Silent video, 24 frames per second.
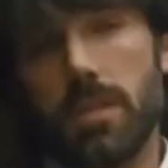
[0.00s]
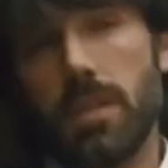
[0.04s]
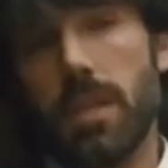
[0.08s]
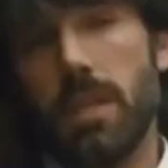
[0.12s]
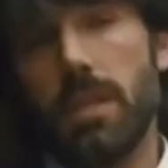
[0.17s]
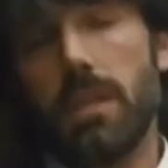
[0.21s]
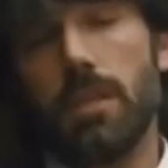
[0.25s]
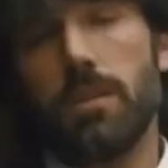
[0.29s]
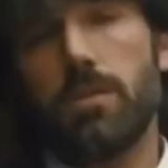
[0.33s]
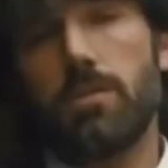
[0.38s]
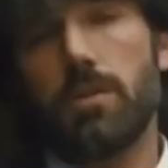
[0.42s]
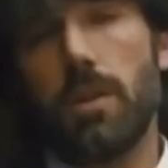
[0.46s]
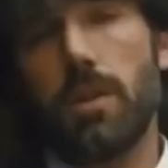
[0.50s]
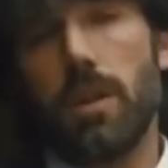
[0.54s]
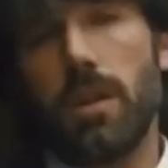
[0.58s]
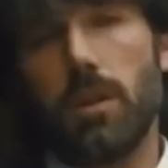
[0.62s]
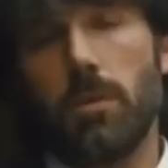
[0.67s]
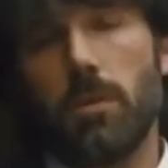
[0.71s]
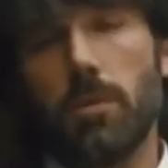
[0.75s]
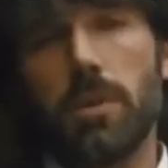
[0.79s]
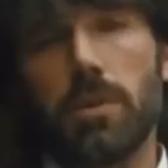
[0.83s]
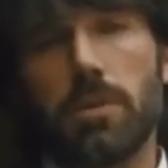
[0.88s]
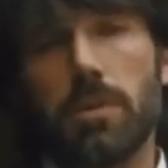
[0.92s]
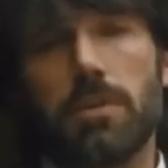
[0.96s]
just send in
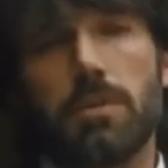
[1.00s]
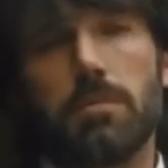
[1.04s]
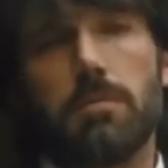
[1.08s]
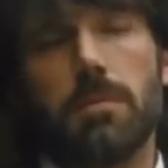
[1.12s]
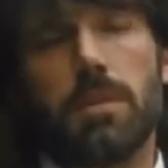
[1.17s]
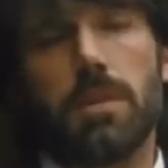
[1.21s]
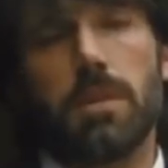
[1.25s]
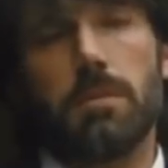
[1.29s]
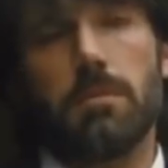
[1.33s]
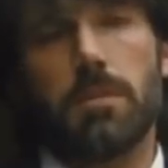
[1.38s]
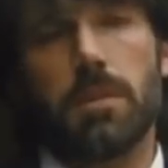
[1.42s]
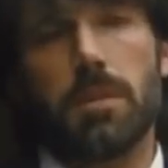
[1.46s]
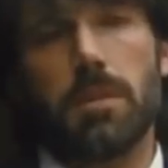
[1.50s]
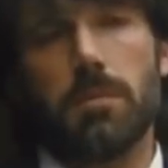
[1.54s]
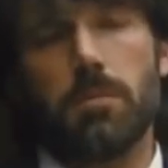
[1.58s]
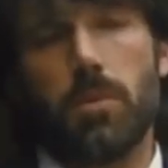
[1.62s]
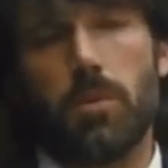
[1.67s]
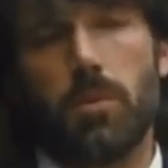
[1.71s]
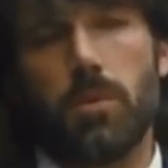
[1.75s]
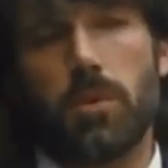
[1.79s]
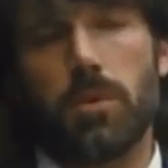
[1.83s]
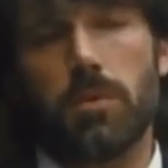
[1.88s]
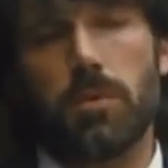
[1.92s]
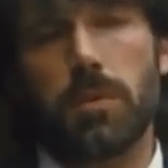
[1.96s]
training wheels and meet them at the
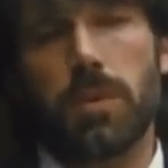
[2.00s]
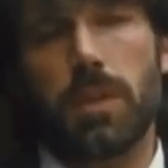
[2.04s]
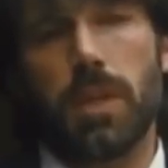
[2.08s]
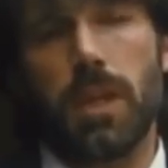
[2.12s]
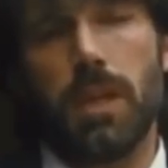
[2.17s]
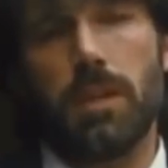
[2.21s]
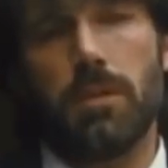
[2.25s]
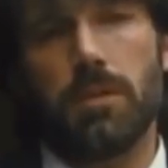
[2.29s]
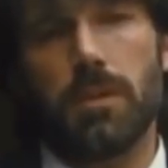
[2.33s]
border with